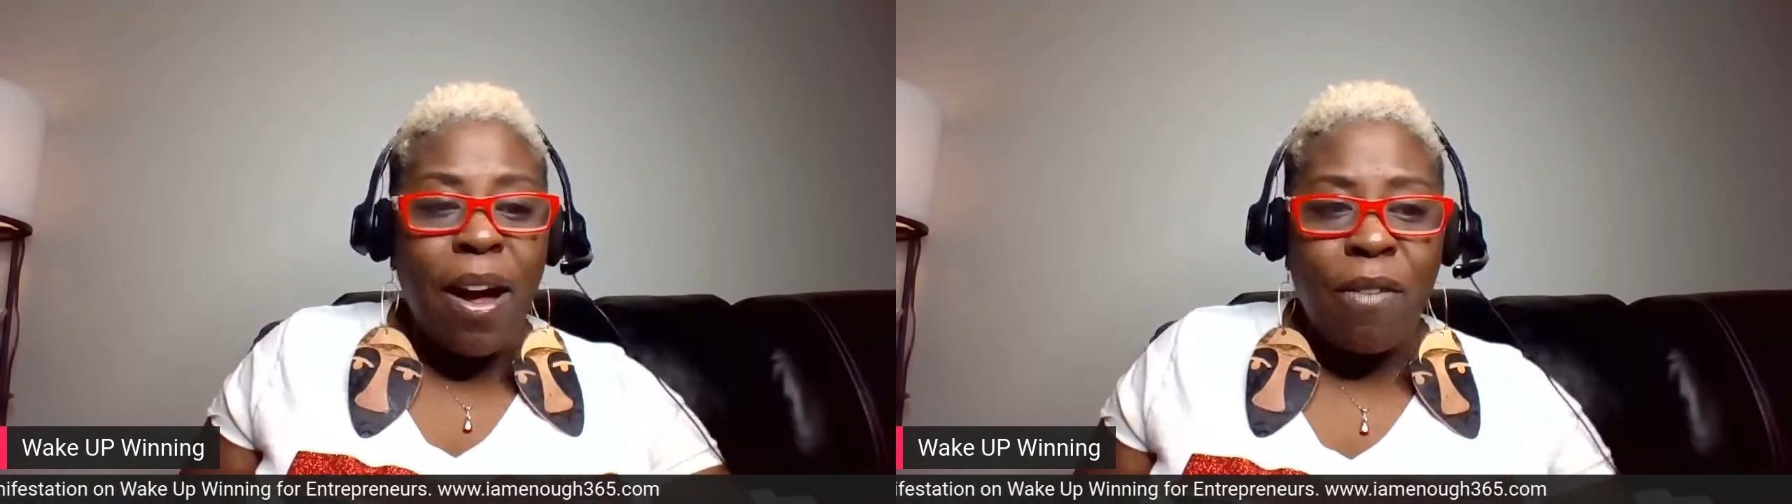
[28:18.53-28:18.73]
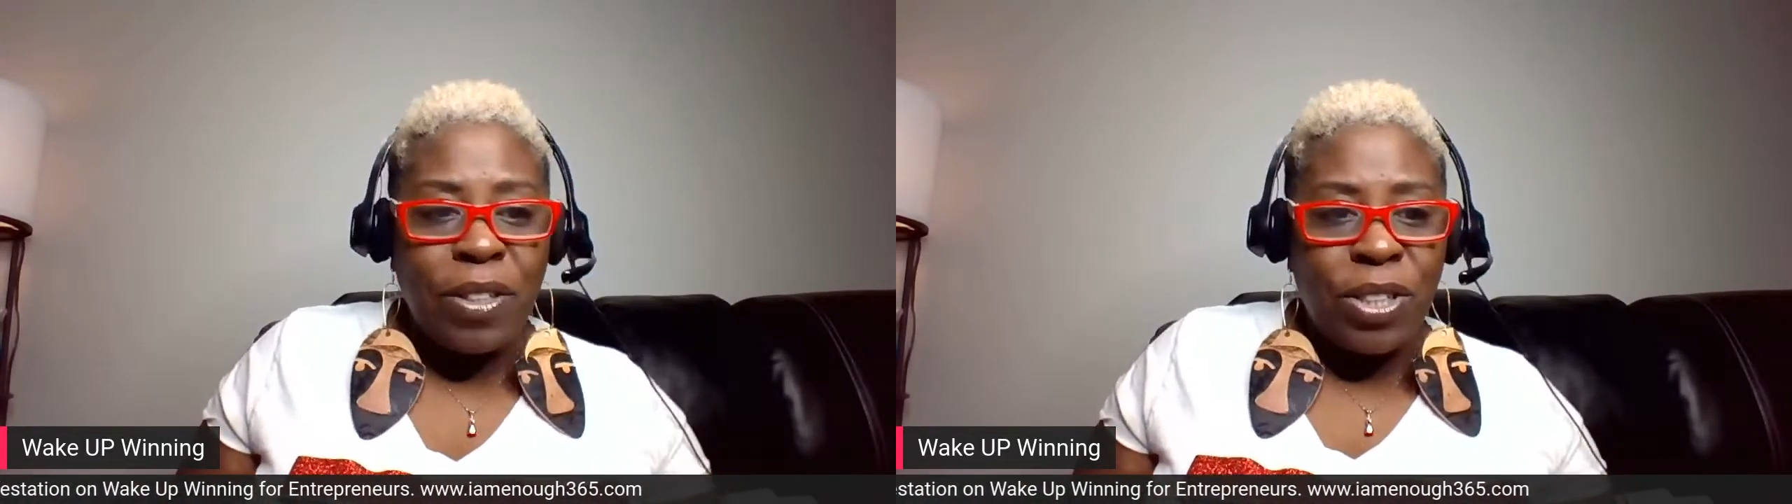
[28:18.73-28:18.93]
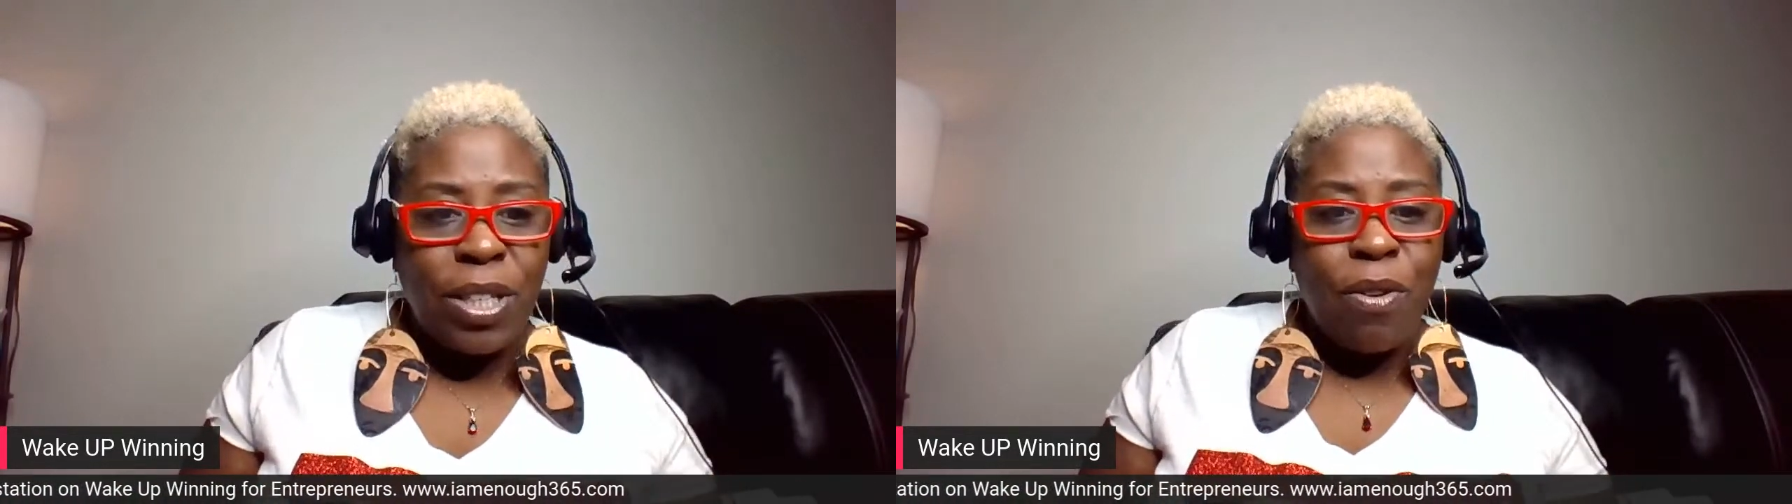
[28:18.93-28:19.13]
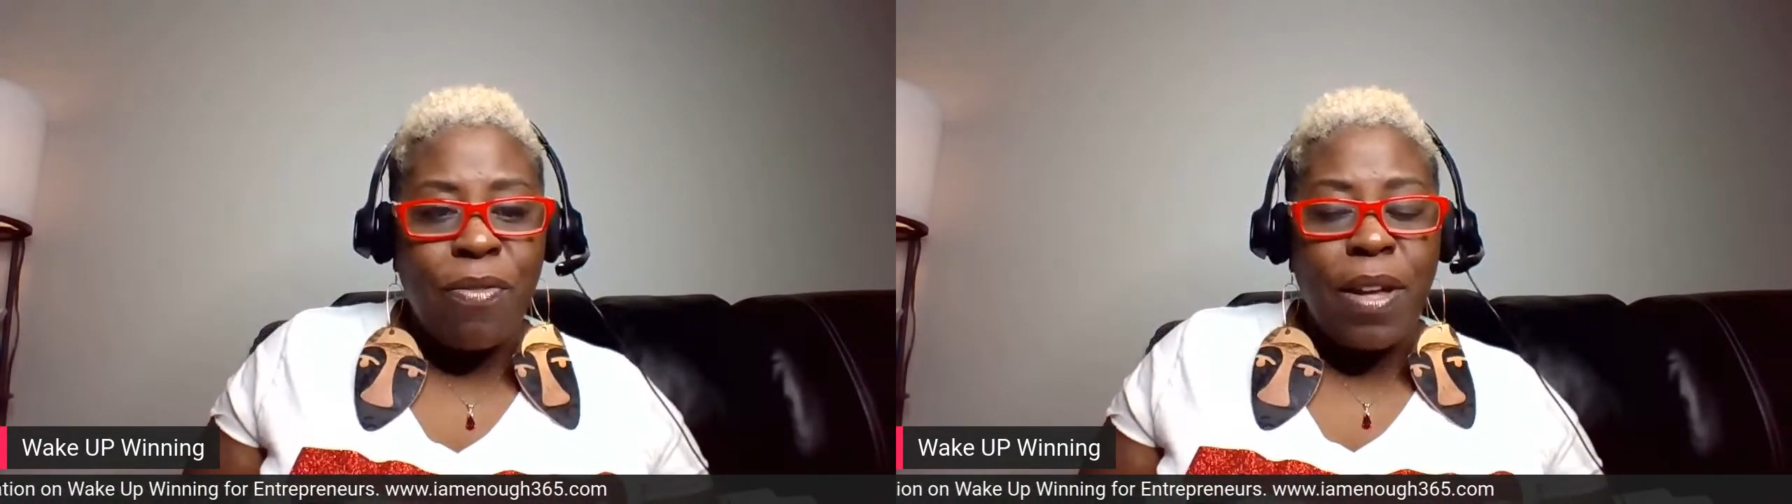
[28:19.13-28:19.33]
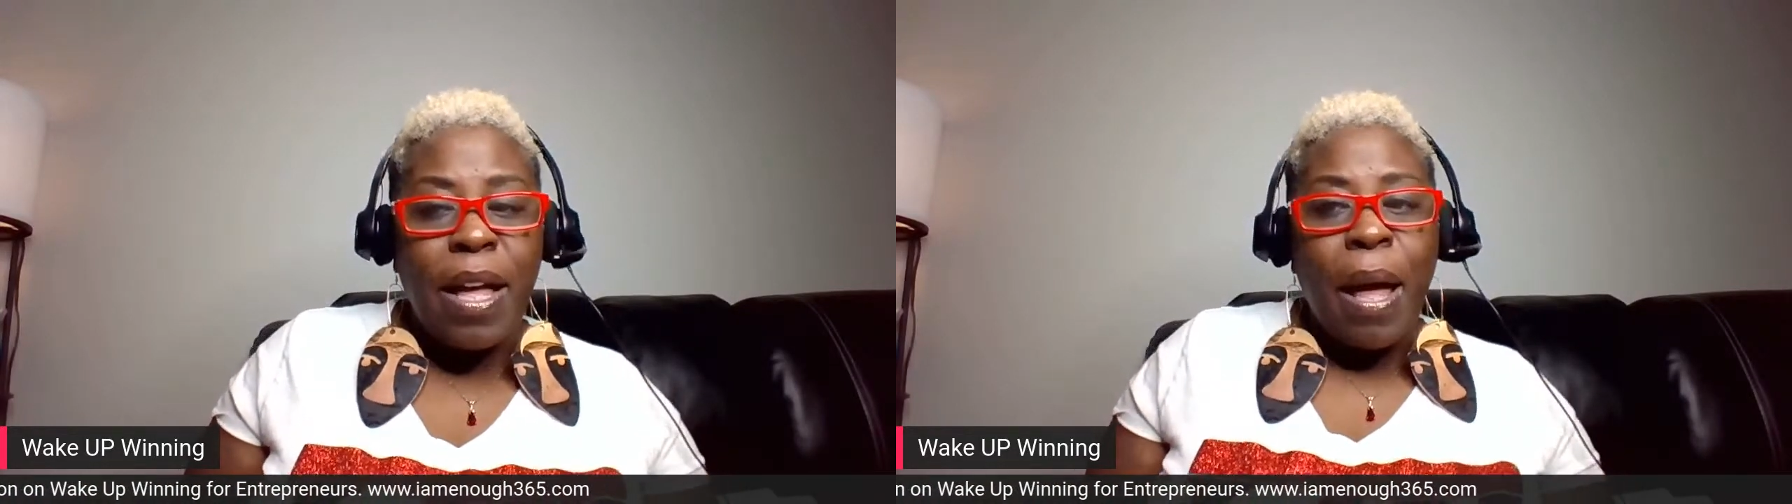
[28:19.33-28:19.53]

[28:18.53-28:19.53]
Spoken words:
off the shelf.